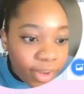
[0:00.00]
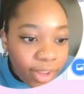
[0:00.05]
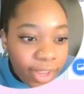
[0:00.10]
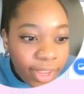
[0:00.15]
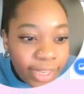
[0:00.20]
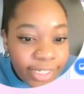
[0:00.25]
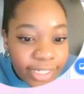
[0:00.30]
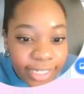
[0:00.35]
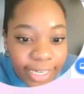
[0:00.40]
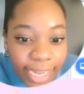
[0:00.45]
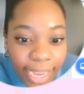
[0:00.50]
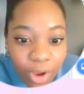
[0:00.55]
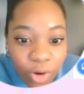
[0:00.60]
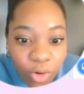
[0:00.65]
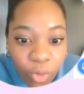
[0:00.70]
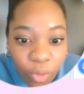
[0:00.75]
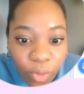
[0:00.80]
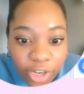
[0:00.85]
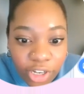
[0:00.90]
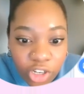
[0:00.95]
it's now
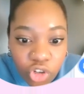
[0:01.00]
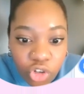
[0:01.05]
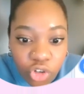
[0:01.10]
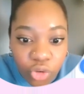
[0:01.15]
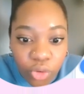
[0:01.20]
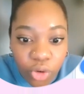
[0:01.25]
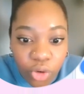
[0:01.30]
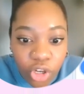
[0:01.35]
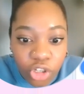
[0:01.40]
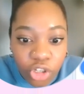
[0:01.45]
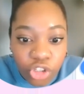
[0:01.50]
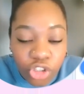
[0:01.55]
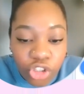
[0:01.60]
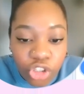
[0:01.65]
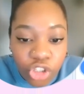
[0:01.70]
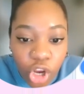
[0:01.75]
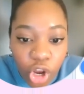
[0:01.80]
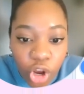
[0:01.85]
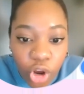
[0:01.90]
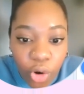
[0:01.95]
going to
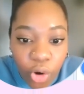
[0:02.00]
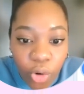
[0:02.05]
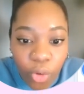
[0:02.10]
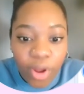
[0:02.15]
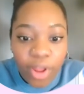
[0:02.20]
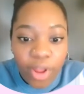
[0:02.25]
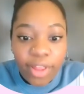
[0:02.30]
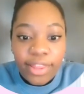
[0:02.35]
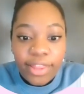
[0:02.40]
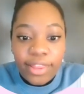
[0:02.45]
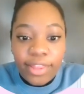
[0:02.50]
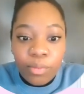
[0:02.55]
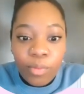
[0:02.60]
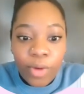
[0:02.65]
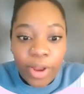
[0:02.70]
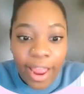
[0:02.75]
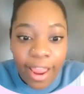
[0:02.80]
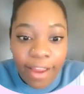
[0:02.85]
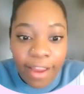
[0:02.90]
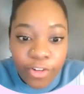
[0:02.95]
show
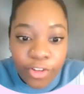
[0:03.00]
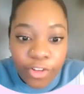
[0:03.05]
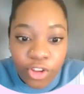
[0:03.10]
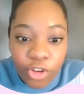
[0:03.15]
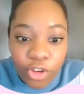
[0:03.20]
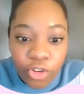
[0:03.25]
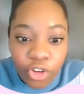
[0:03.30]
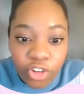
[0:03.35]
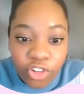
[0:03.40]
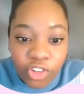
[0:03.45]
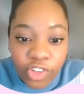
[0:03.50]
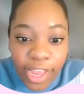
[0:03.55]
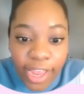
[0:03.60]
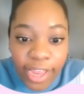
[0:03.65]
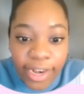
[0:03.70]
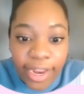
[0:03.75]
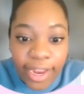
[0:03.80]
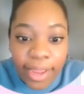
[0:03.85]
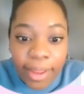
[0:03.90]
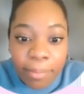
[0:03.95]
whatever the user
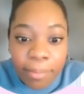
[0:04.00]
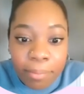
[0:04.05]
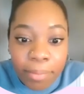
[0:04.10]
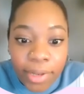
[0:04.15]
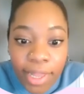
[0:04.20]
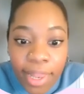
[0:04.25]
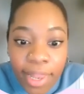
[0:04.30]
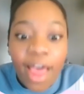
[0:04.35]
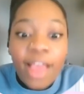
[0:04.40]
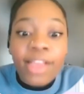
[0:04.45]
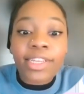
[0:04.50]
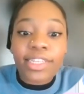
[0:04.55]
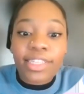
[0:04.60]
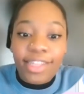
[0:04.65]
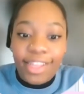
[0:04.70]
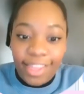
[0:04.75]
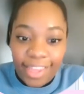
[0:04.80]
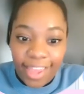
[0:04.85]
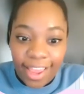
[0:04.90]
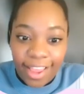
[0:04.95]
said plus
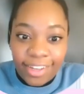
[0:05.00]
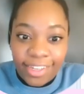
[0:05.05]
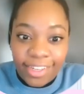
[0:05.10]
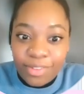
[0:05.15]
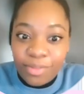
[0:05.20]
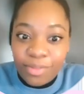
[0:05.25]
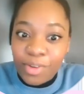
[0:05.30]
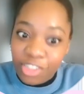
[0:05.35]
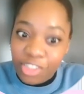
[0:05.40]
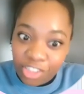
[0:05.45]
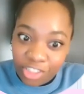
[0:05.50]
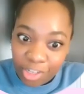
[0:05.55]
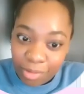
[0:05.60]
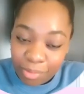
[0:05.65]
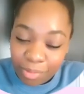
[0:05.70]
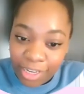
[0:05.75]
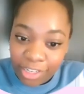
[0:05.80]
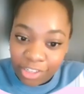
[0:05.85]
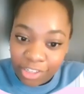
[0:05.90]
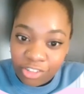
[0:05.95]
the guess, which is the
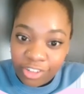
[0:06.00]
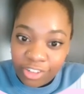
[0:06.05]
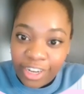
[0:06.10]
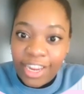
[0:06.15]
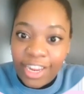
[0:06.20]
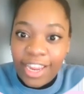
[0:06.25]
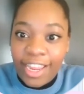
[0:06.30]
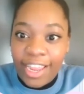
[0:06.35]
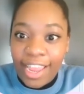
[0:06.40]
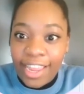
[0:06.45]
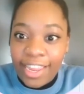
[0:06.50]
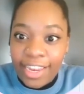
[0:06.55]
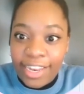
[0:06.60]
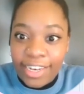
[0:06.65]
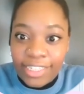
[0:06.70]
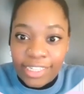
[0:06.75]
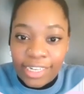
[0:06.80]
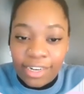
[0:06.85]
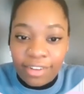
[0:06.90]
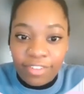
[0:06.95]
blank string
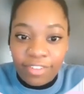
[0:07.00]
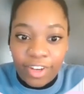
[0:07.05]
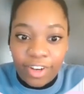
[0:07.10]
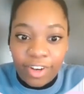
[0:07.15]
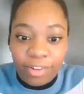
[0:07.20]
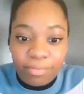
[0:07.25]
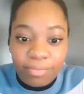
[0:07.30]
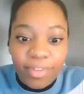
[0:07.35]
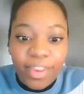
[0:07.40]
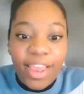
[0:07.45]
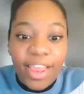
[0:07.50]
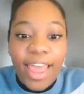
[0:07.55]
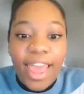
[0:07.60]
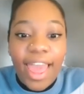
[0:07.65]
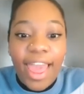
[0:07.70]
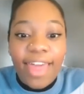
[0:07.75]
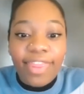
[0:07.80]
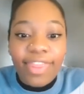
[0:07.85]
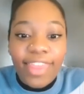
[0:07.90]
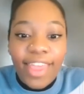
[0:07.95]
inside of here.
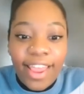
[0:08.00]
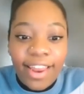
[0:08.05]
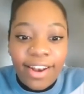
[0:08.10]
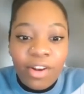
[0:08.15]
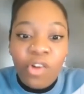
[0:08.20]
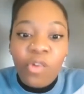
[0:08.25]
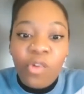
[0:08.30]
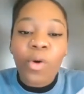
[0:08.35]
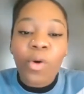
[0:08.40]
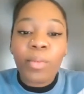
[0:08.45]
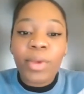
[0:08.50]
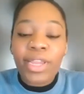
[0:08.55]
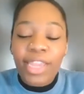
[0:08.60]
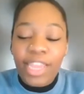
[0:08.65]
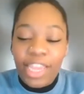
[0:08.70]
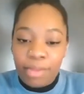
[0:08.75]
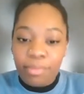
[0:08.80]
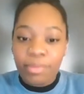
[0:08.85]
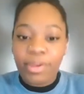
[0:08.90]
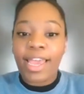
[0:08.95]
And then when we
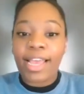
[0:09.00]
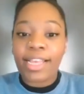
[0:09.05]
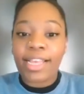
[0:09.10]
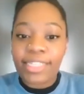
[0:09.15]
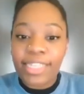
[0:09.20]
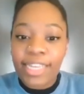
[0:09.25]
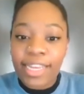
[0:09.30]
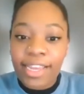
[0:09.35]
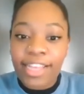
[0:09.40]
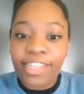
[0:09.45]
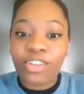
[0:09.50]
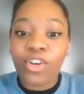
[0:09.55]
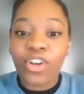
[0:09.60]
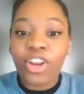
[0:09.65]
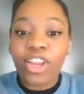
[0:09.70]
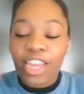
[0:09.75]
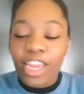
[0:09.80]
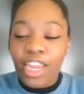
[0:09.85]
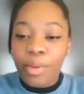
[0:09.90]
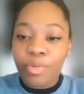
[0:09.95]
keep guessing, it's going to
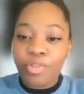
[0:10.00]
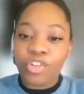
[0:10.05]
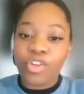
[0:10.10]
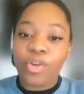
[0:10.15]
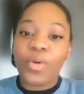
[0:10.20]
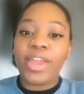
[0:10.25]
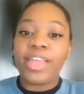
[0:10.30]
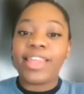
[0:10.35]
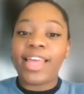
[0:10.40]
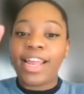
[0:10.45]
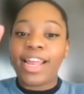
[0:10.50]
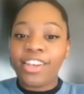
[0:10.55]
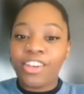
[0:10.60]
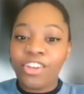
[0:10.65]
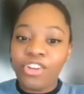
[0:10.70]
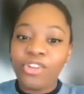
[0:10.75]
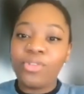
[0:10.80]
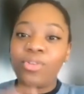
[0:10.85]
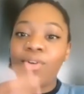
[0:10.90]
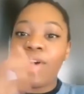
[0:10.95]
keep showing that
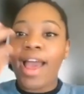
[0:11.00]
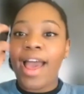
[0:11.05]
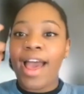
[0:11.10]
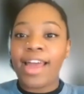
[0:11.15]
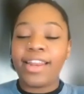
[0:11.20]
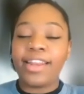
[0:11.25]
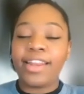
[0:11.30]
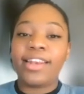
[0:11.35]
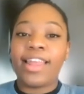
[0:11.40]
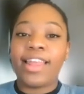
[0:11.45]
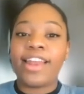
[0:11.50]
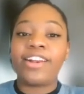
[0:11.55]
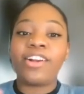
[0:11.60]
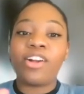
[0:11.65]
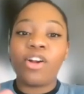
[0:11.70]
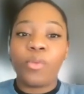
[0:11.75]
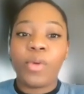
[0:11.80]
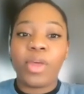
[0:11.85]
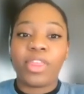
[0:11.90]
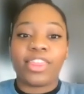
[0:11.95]
new added
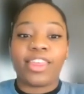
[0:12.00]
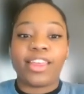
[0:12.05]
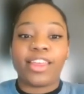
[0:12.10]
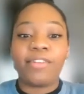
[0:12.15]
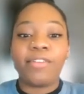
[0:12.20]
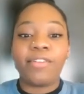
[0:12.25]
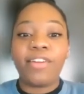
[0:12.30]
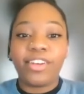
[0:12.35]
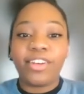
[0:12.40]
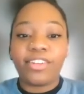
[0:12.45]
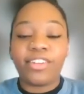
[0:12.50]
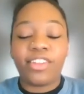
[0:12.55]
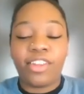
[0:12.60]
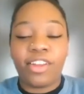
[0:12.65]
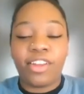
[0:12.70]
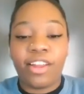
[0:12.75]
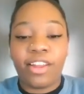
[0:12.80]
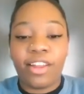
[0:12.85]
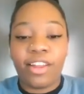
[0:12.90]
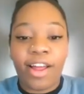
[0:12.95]
letter with it to
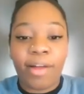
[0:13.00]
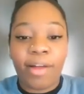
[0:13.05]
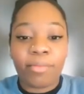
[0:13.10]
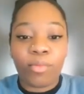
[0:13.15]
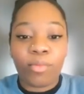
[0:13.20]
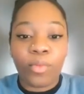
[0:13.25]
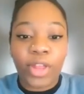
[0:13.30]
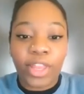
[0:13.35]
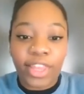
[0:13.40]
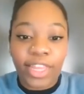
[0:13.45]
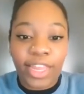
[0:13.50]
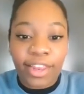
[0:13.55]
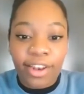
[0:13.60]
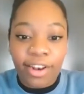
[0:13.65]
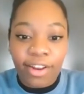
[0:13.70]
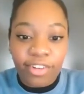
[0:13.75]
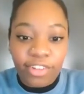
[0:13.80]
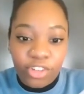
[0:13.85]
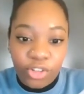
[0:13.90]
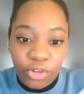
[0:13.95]
the um with
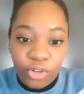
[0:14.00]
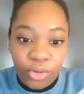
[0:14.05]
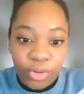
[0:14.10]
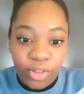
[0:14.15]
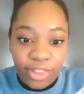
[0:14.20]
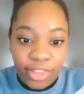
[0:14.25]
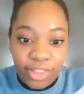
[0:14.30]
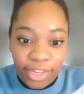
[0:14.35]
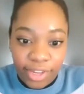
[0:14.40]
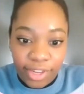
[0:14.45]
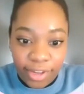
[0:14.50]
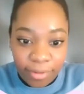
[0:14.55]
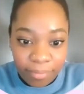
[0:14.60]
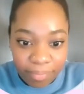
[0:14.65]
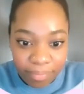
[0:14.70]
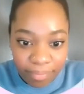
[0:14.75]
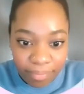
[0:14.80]
it to the